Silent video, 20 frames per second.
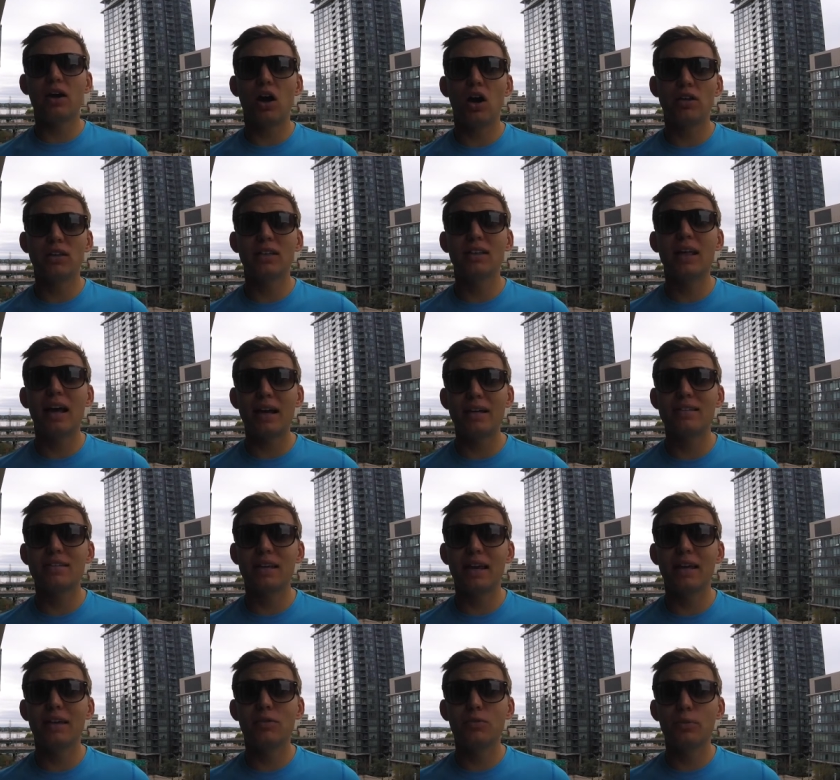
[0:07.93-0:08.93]
on the last
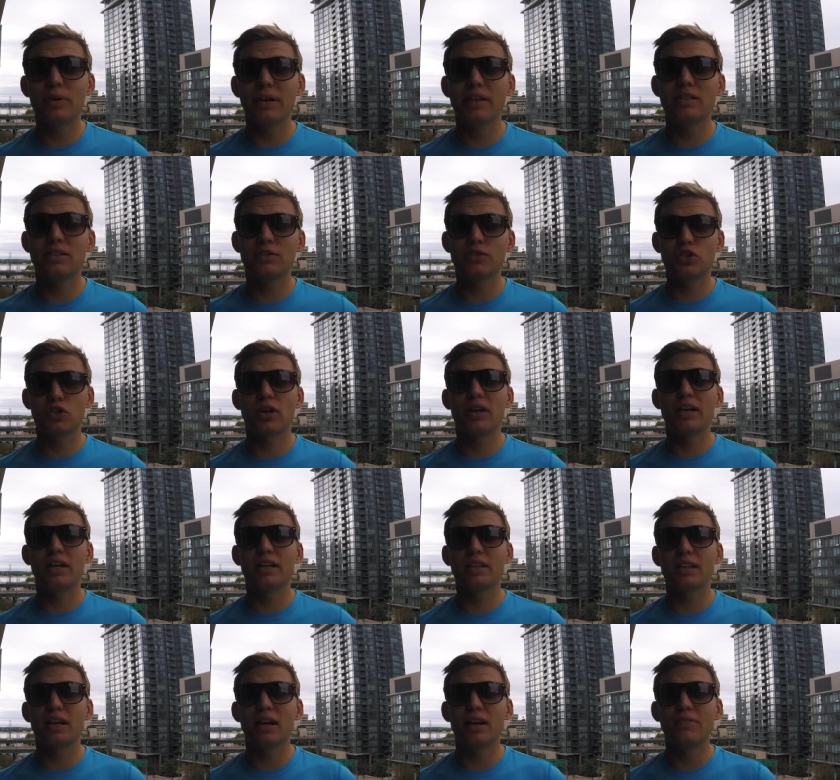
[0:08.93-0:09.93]
8 weeks of
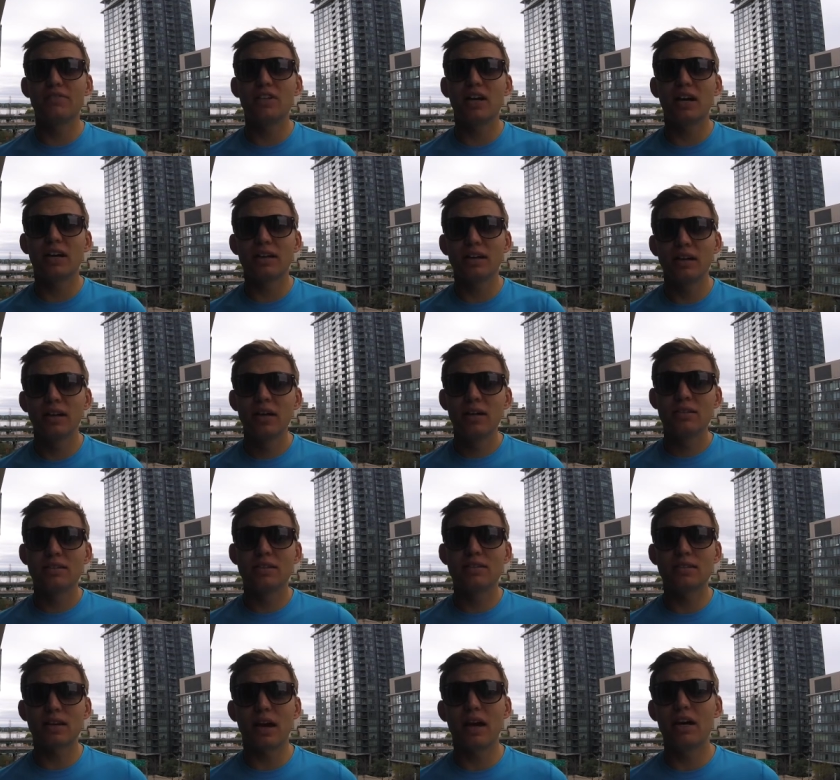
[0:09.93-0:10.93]
training that I've done
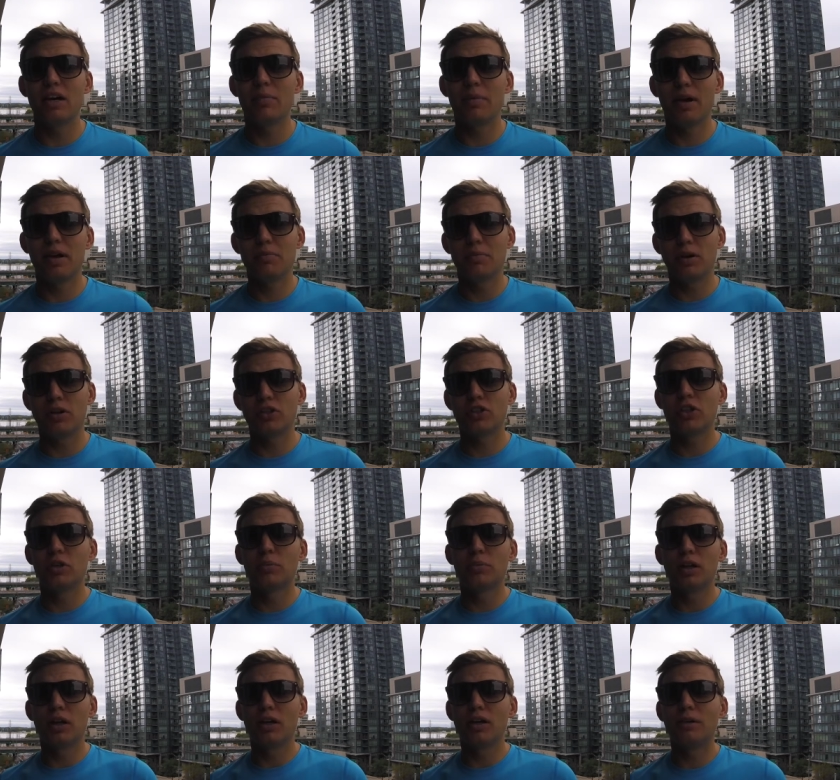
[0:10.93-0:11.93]
since Ironman Mont
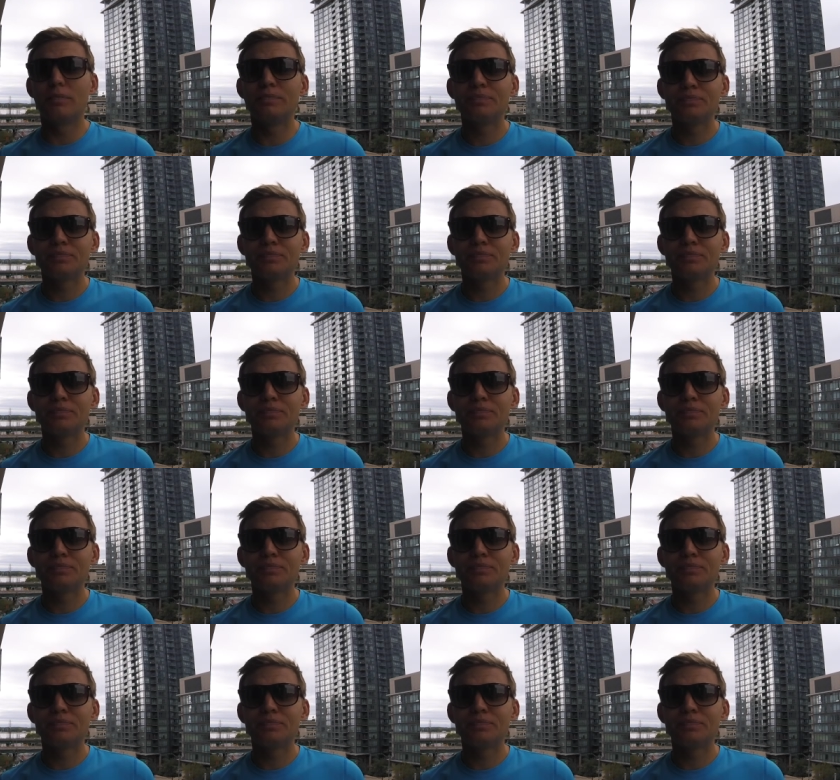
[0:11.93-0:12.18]
Tremblant.